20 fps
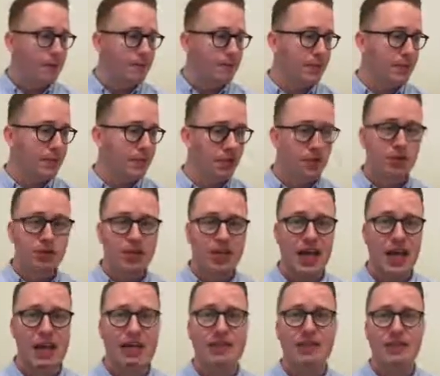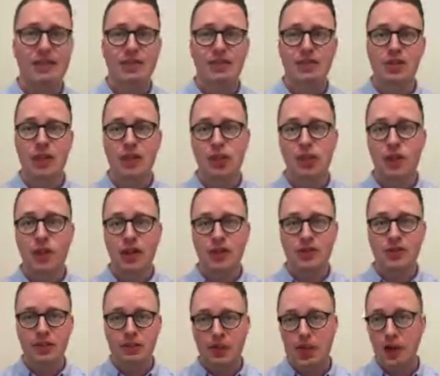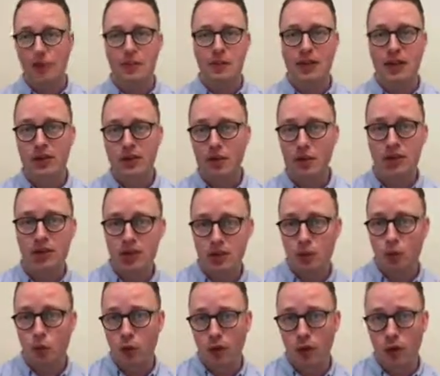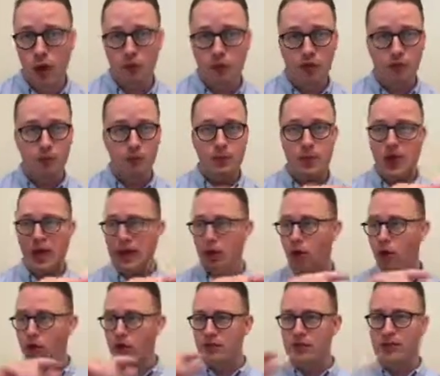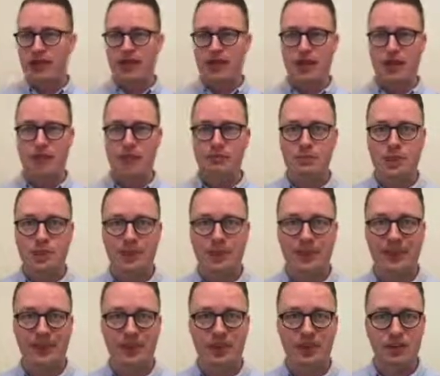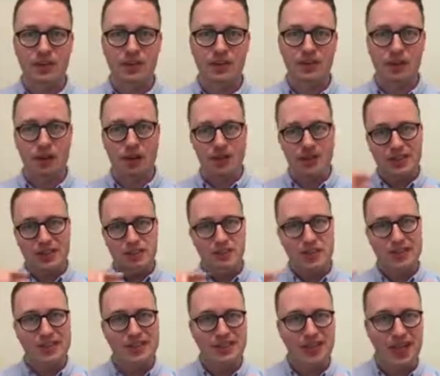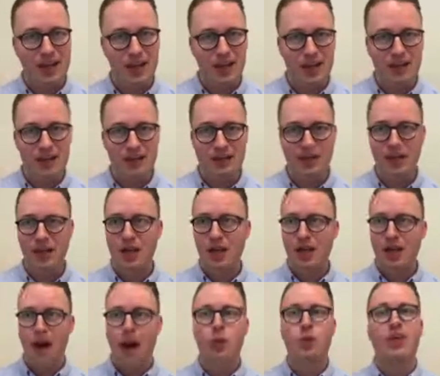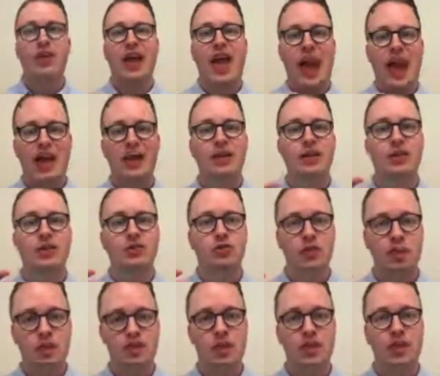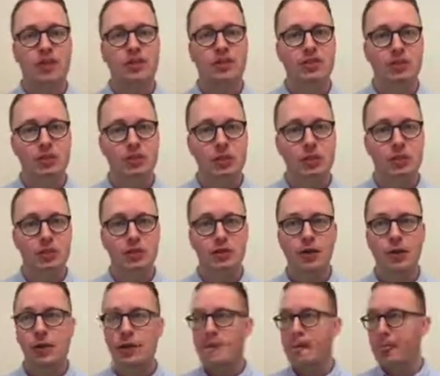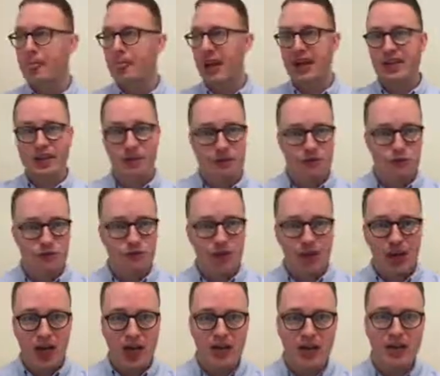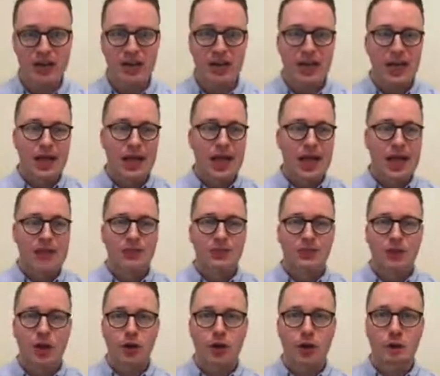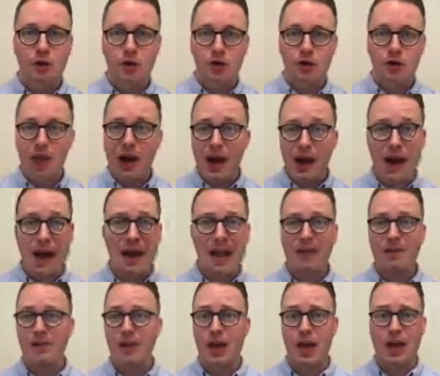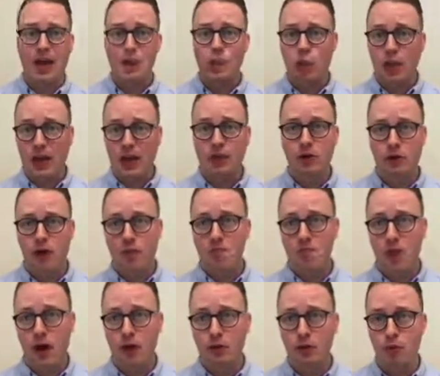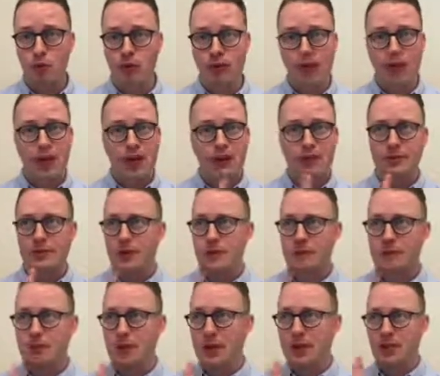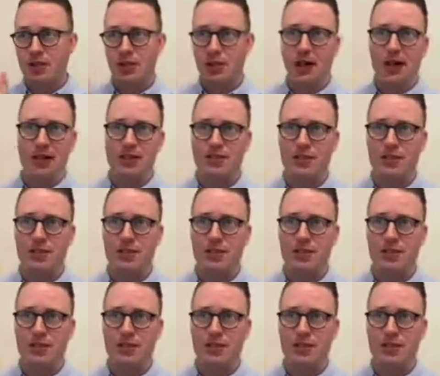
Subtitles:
use case. And so if somebody only made a donation to 1 envelope, you had all of these empty fields or all these empty cells where they hadn't contributed to those funds. And so you might have a week or a month where you've got specialized